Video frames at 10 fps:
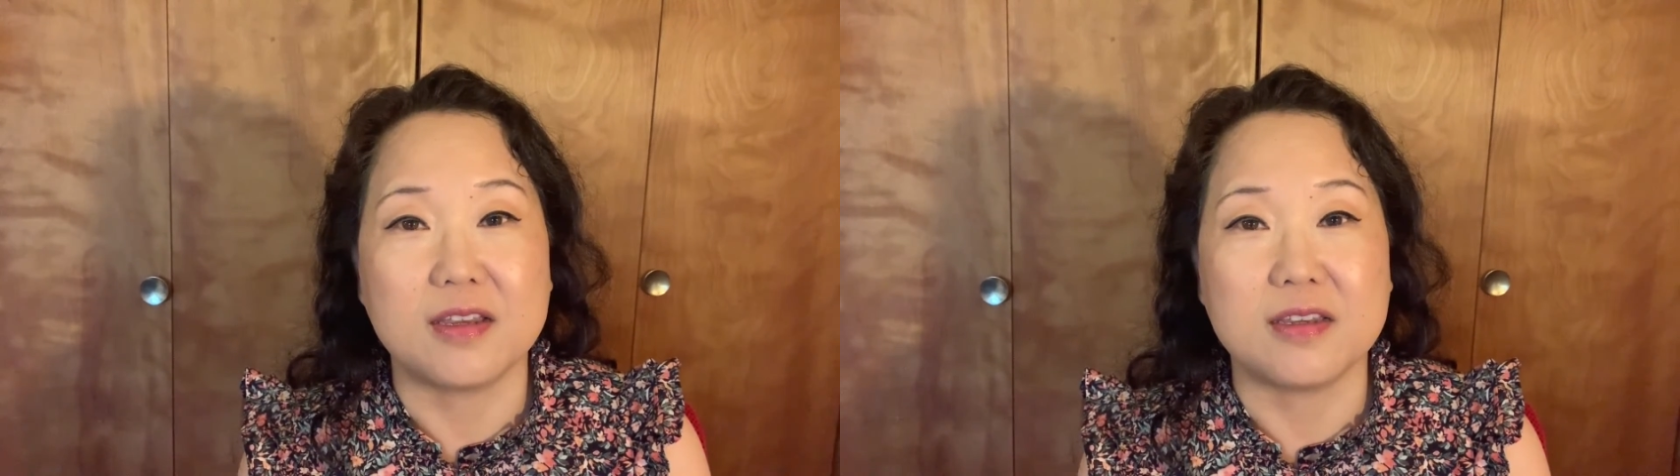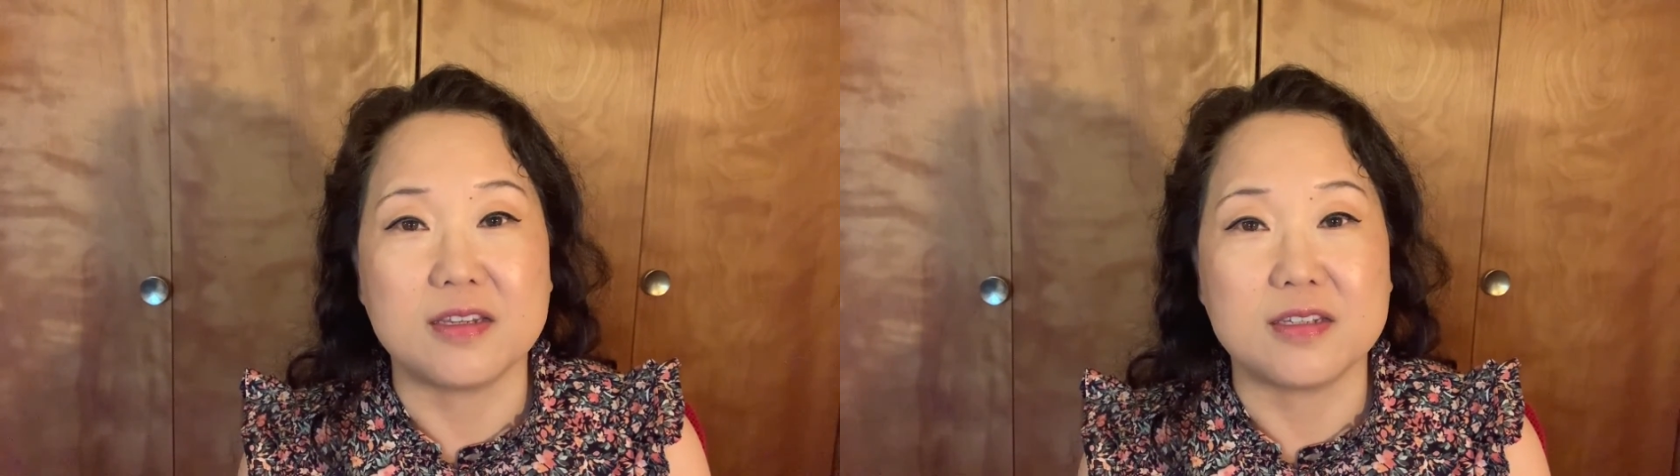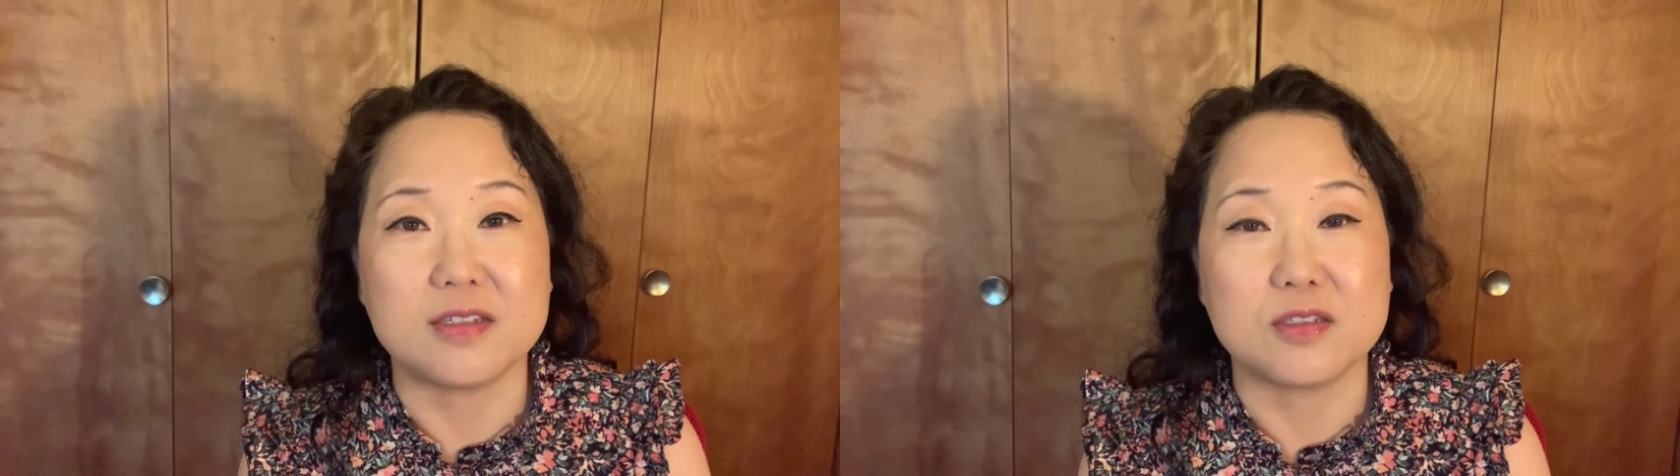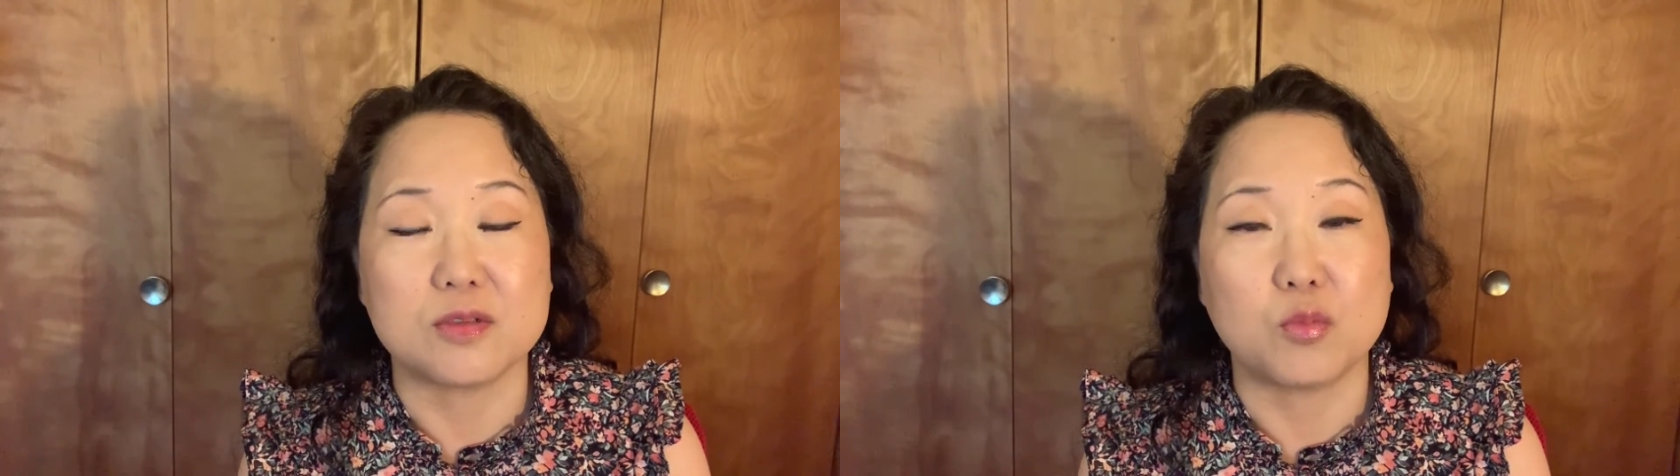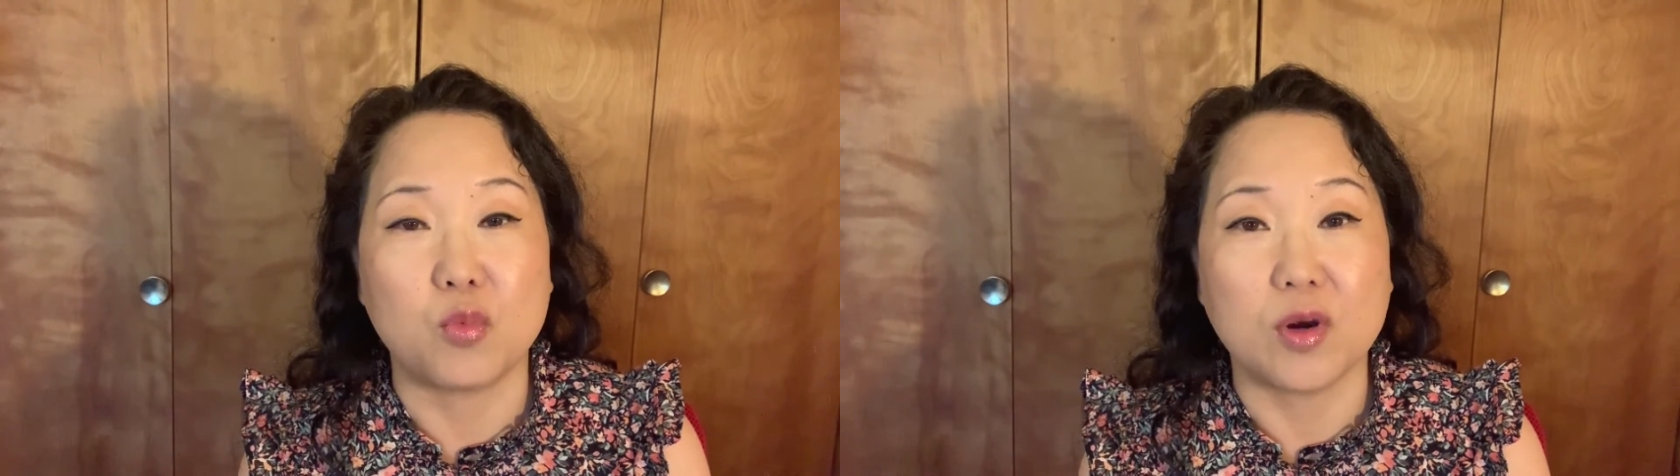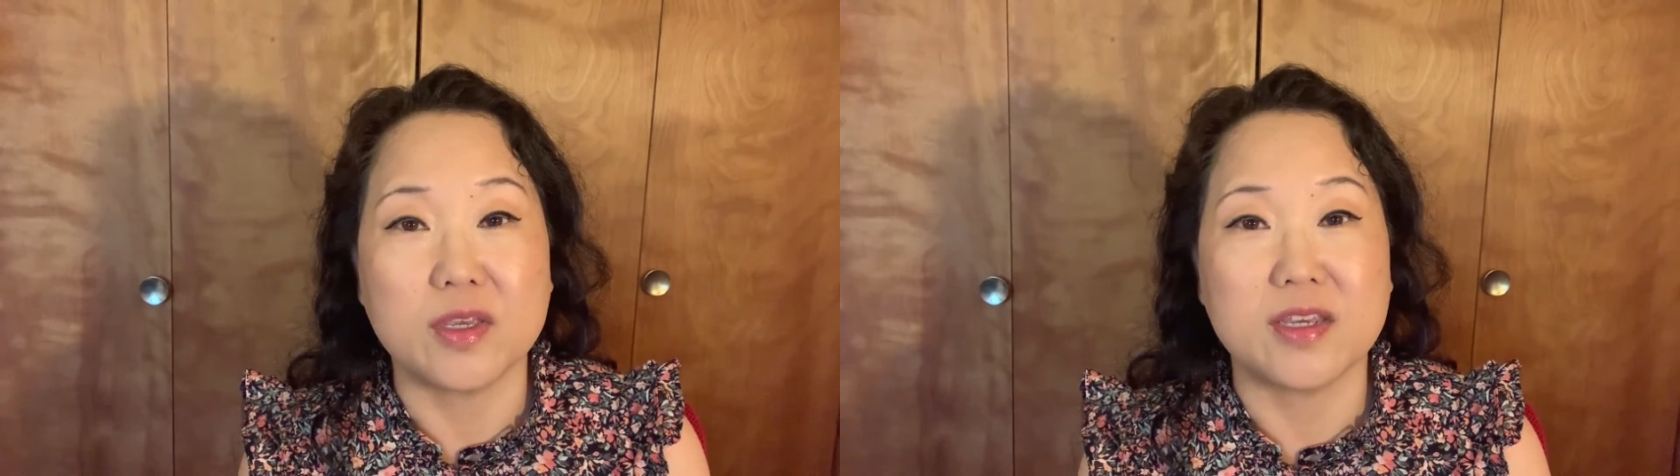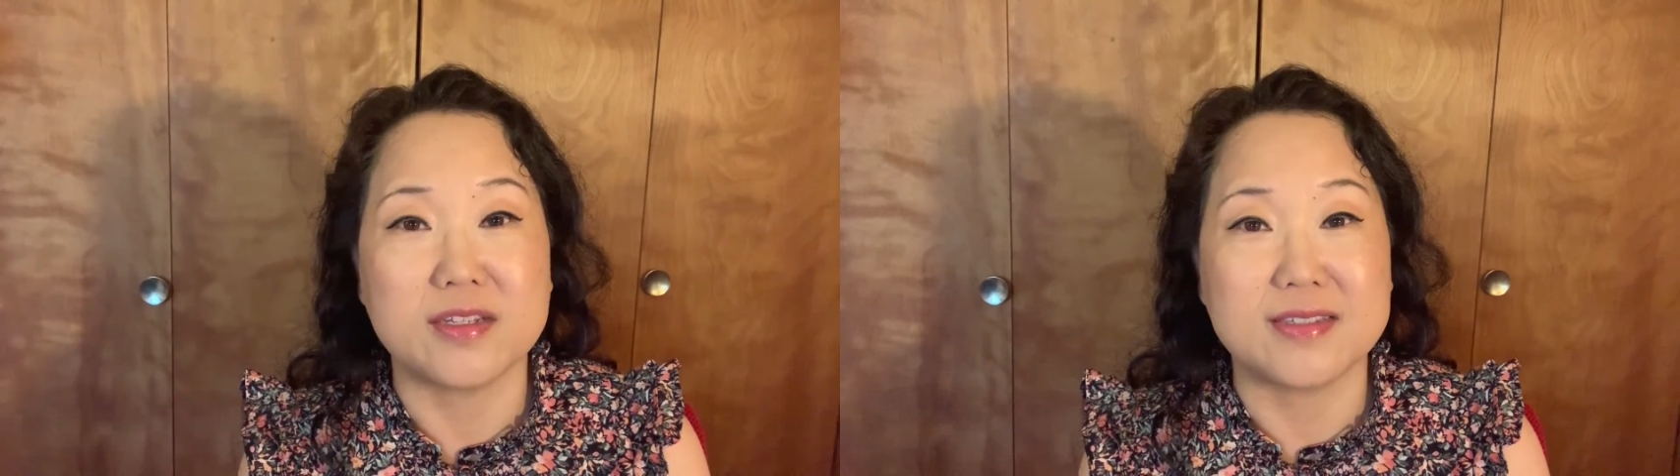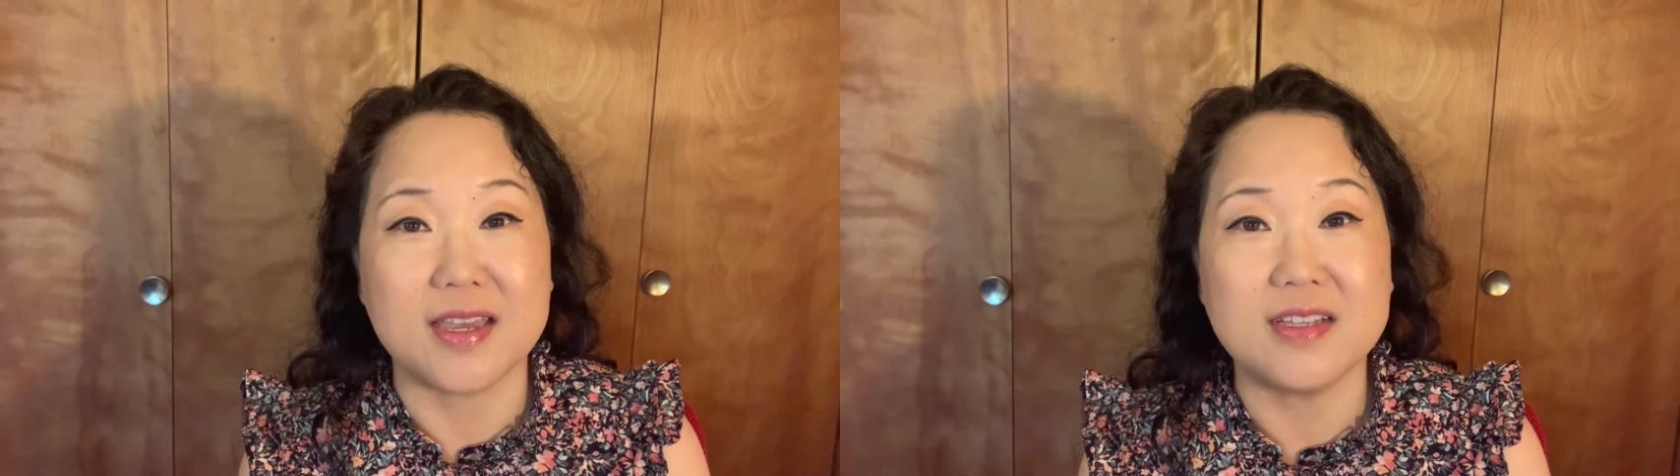is working
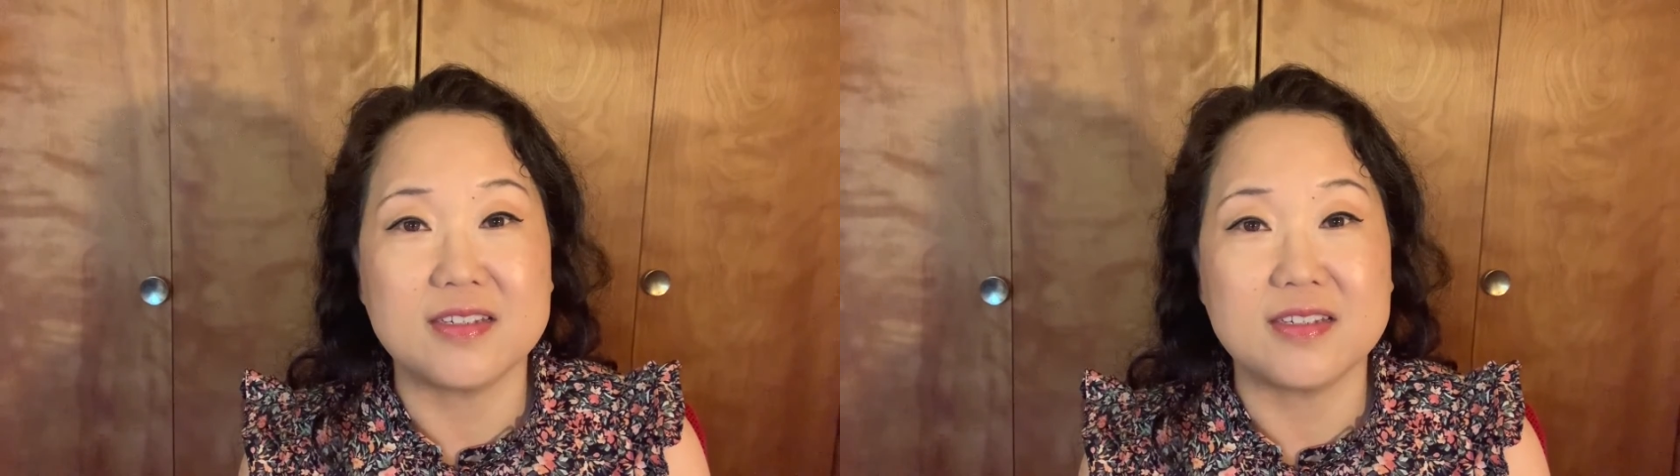day